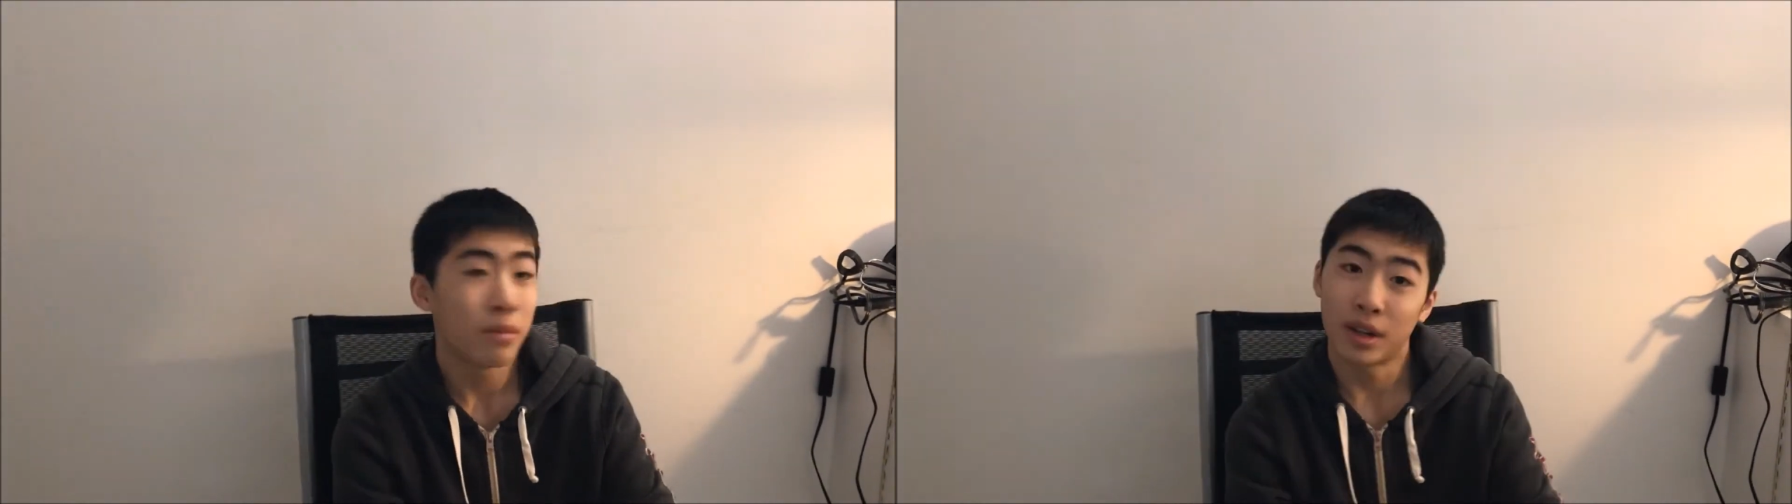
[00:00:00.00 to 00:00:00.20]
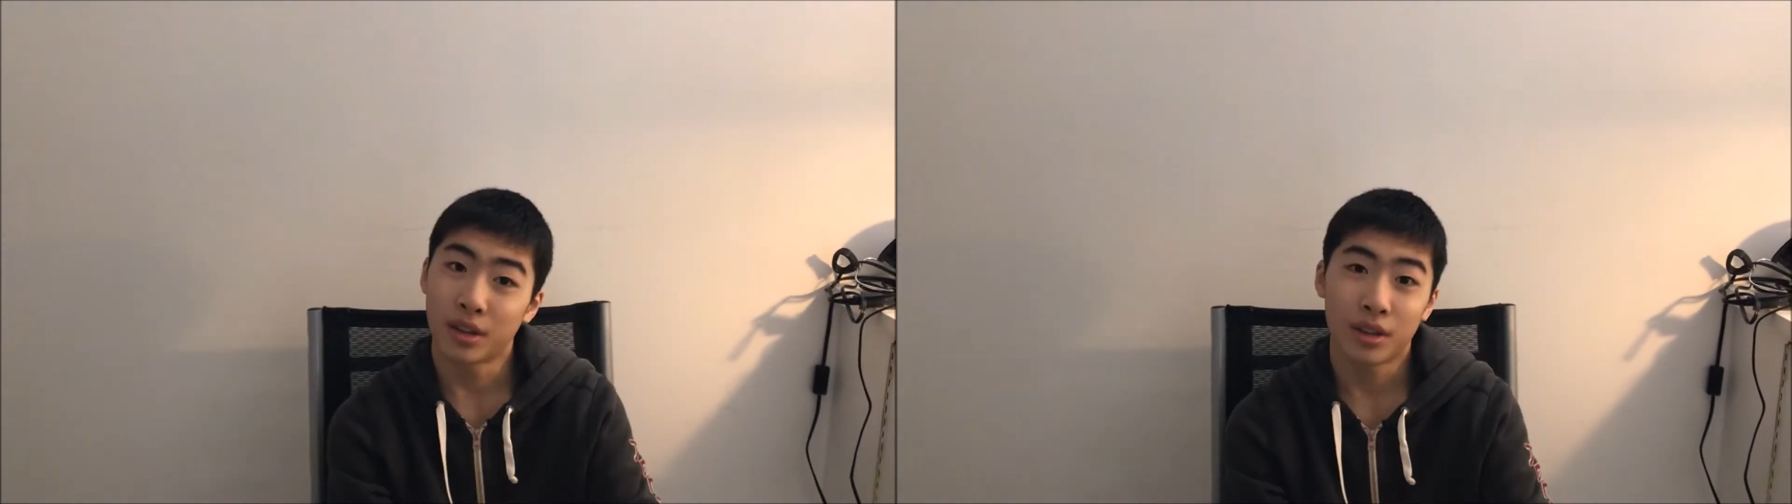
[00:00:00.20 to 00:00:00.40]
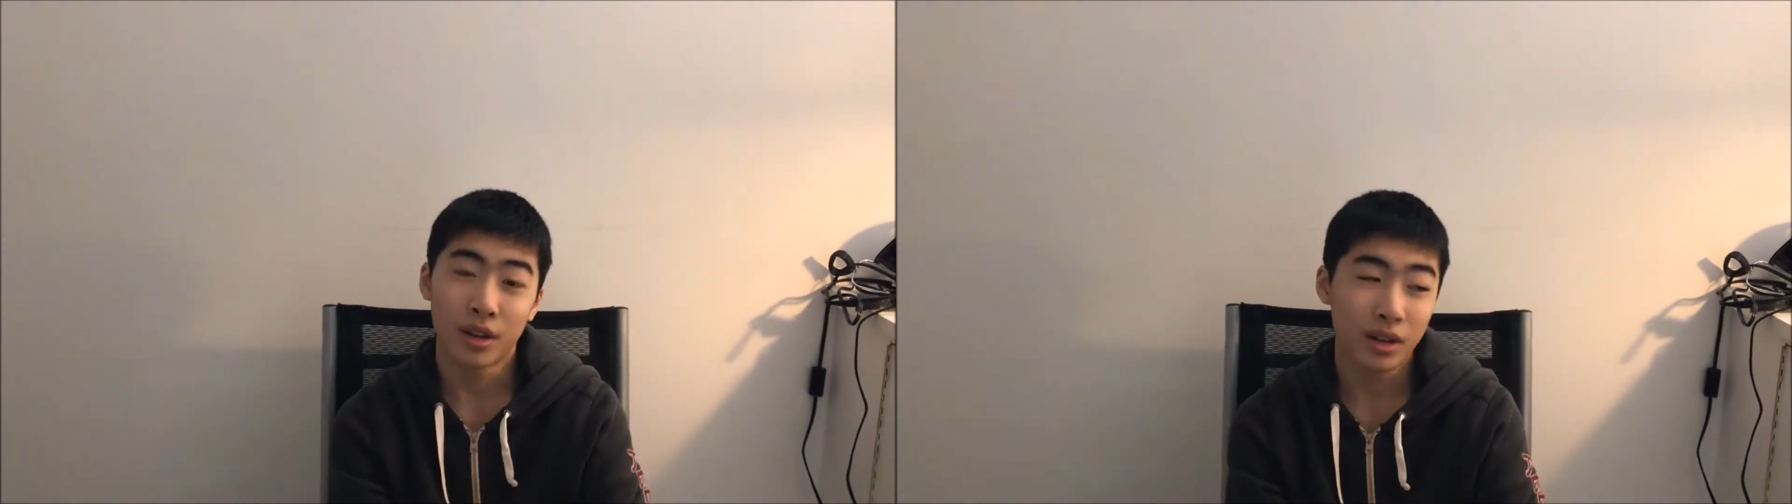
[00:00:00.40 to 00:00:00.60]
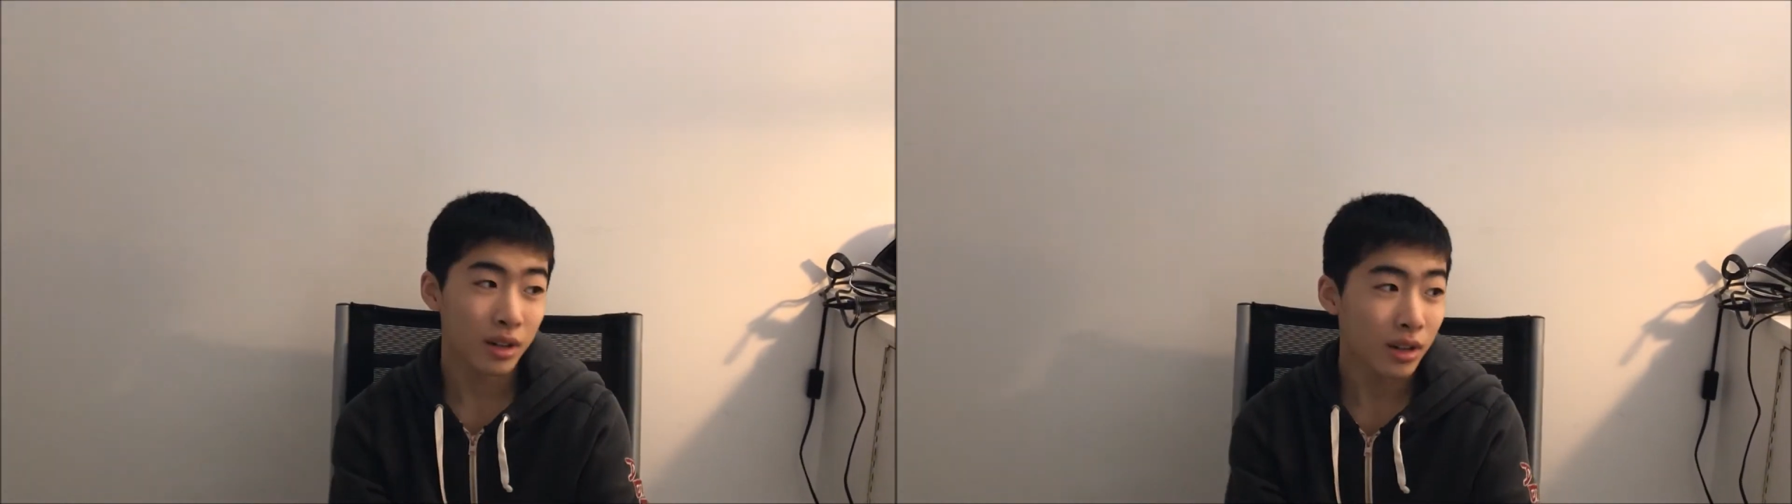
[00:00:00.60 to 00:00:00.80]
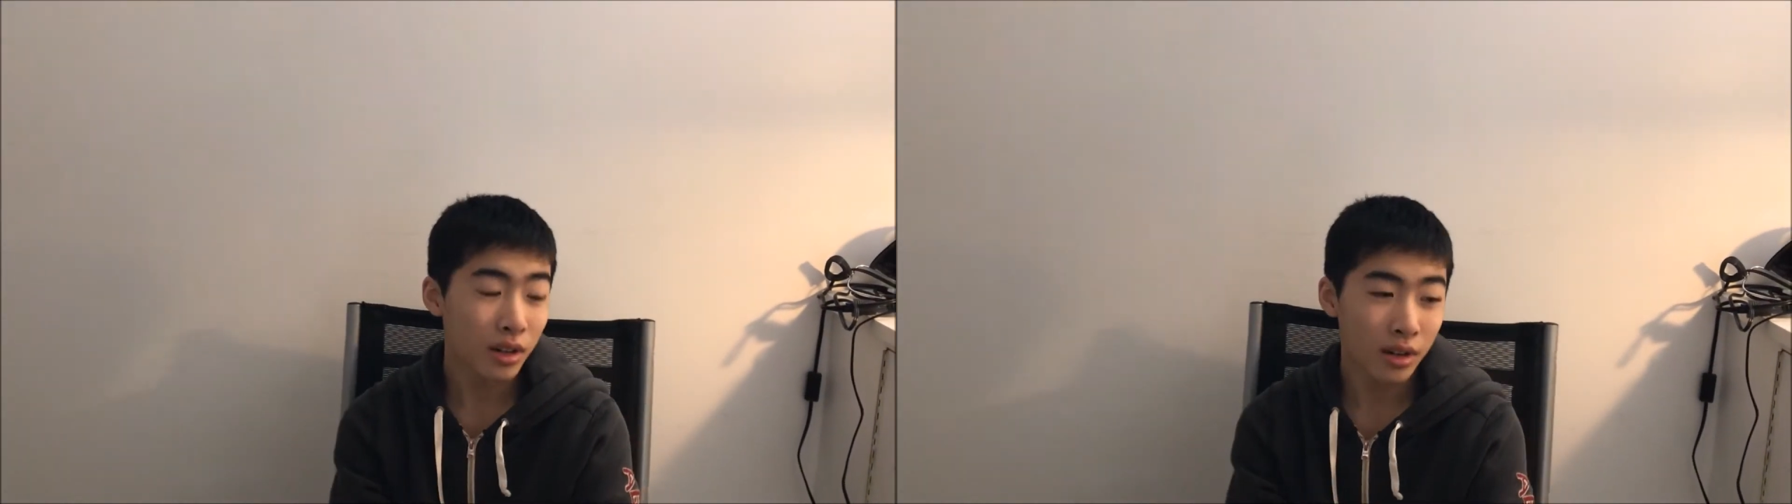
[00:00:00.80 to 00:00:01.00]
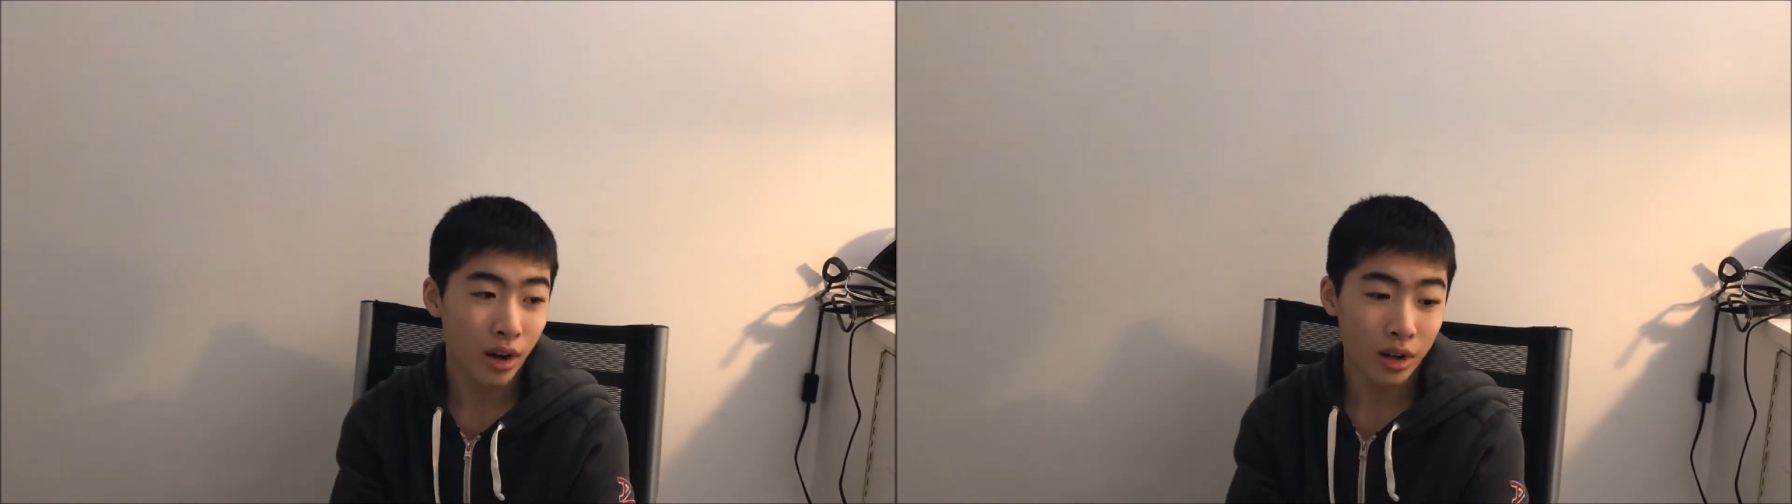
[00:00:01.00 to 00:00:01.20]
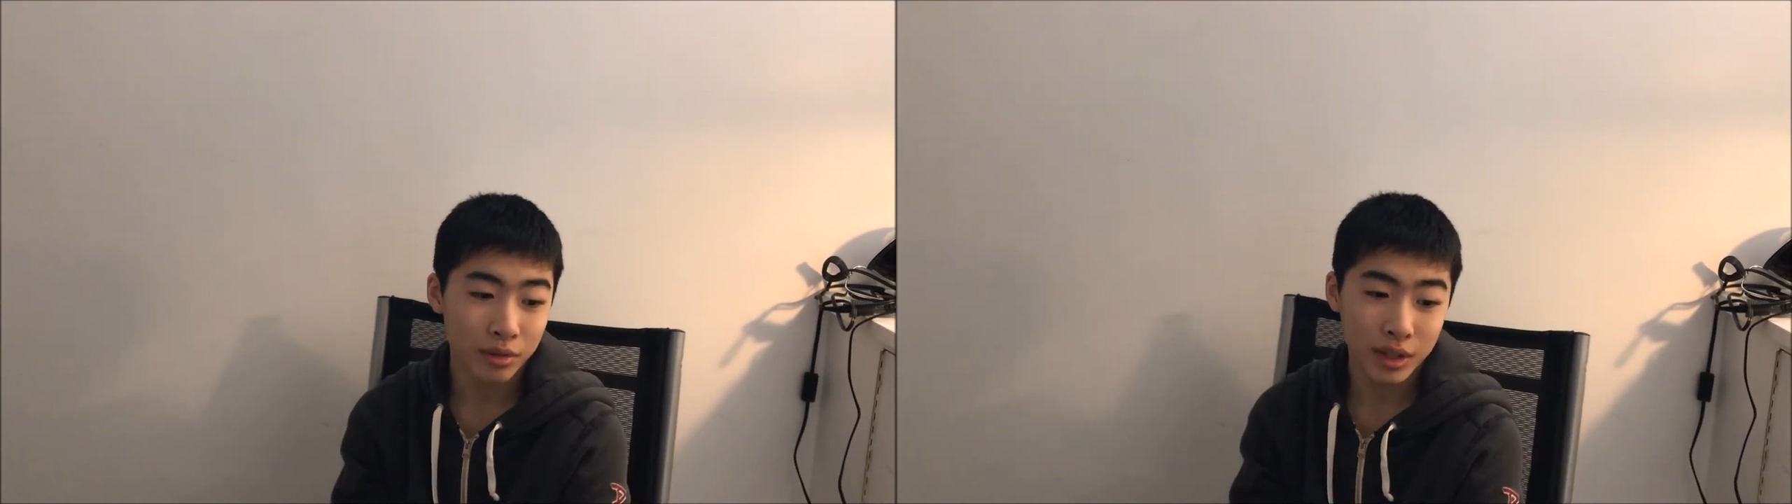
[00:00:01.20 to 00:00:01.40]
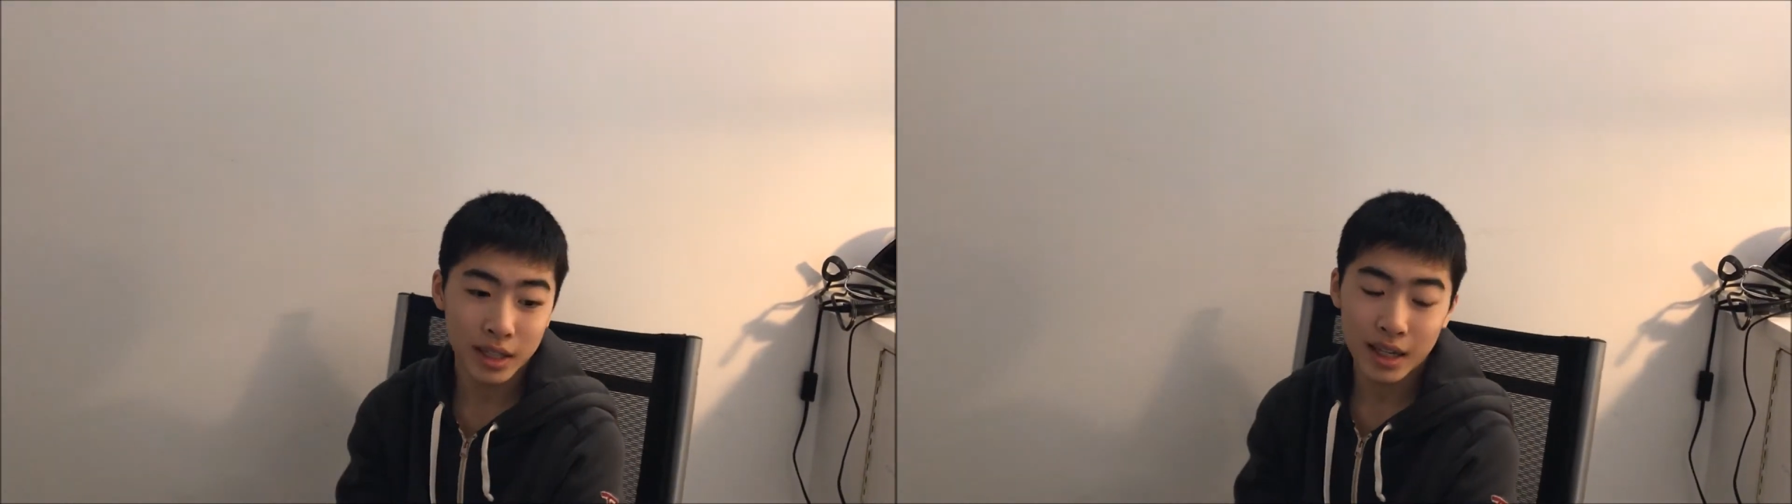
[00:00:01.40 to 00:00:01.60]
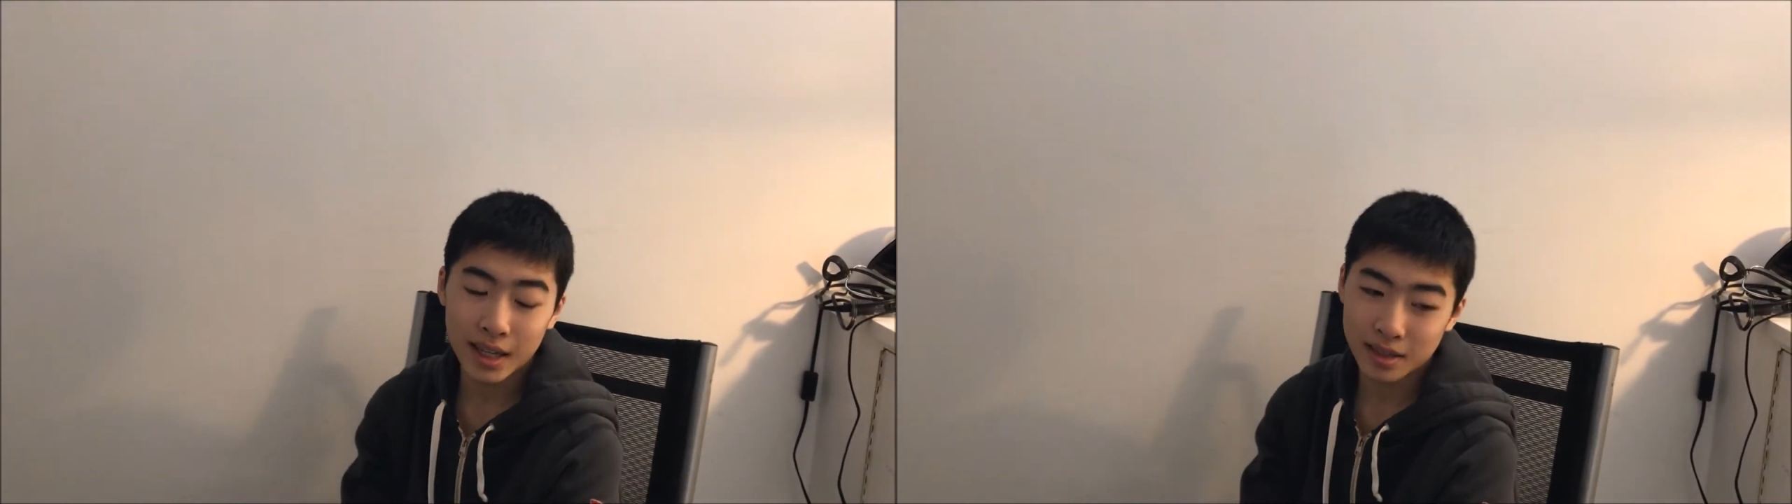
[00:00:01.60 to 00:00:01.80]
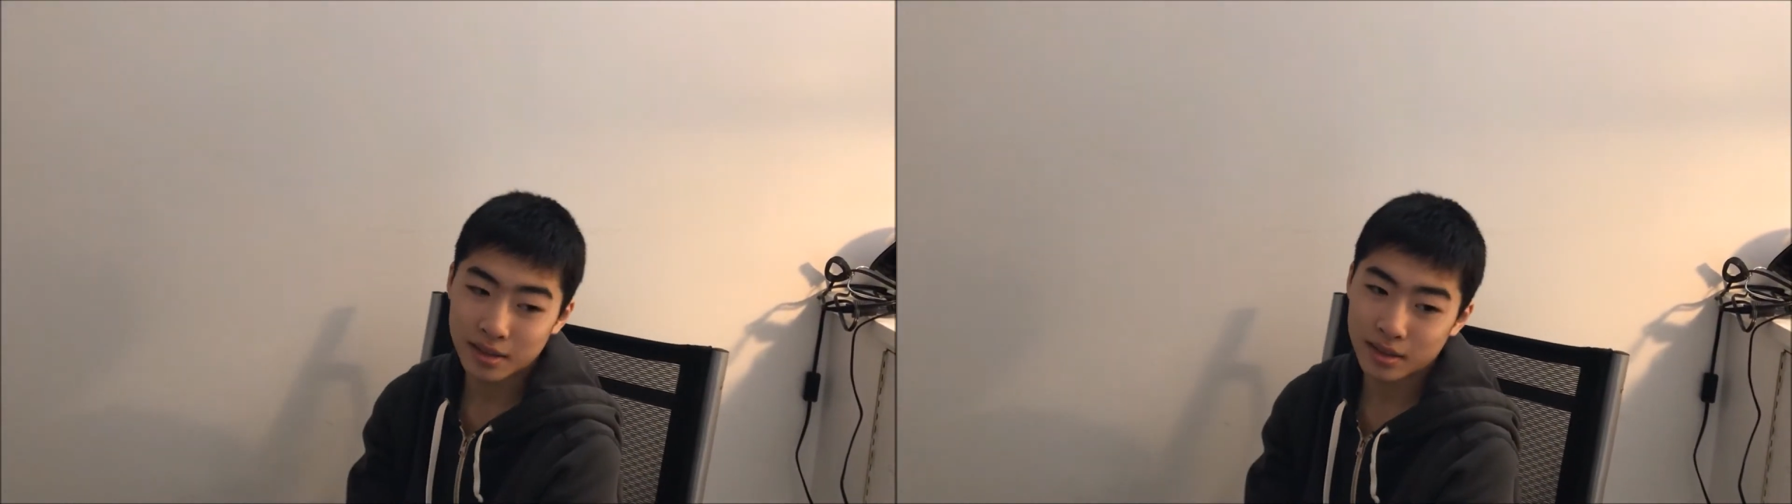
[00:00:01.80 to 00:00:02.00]
But they're all really
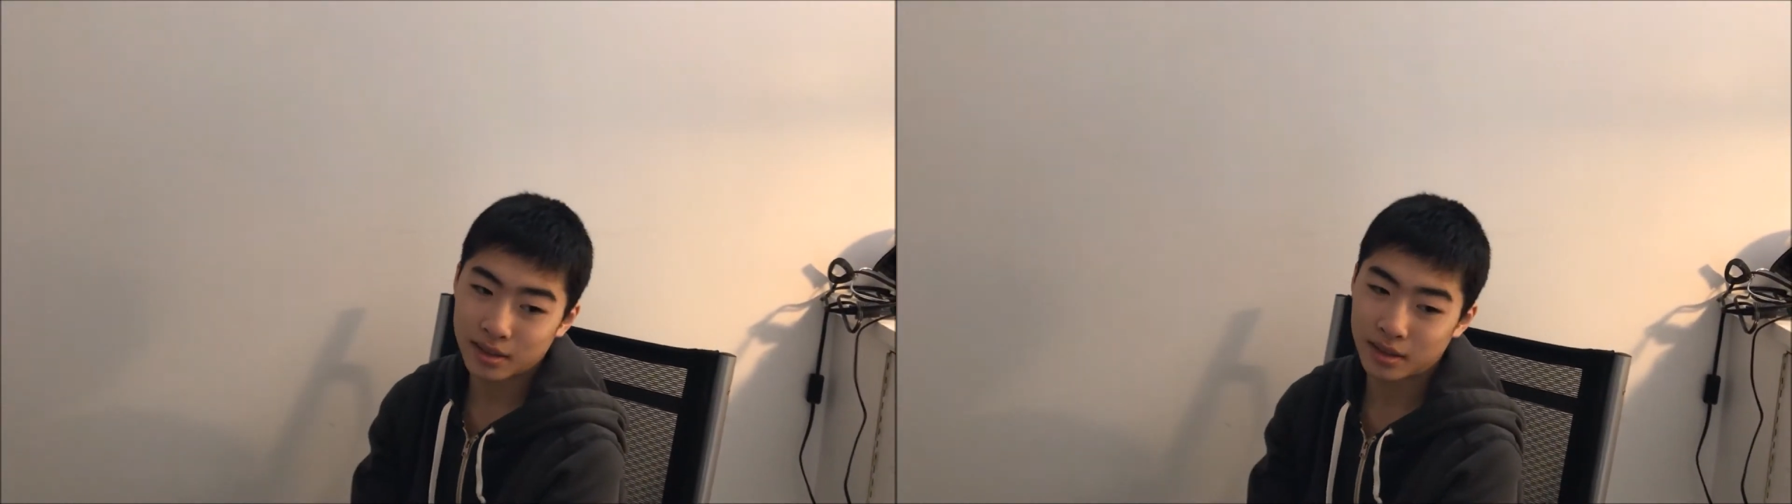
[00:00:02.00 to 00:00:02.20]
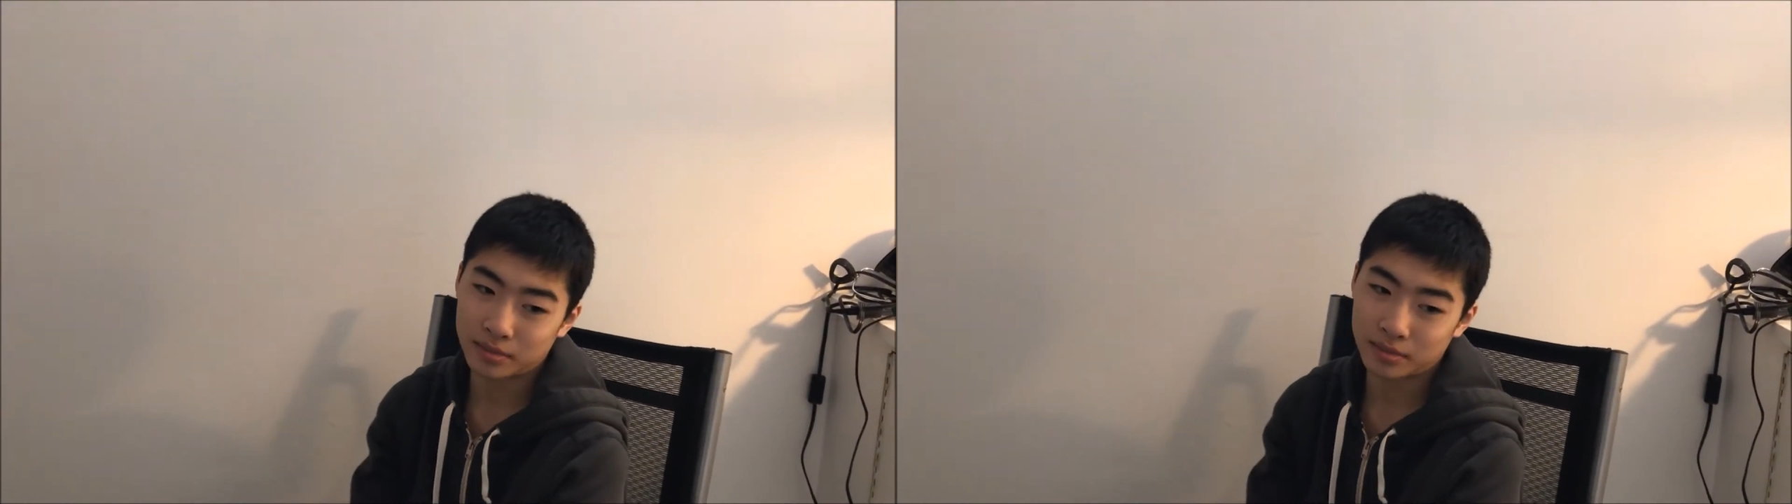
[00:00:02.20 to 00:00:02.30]
nice.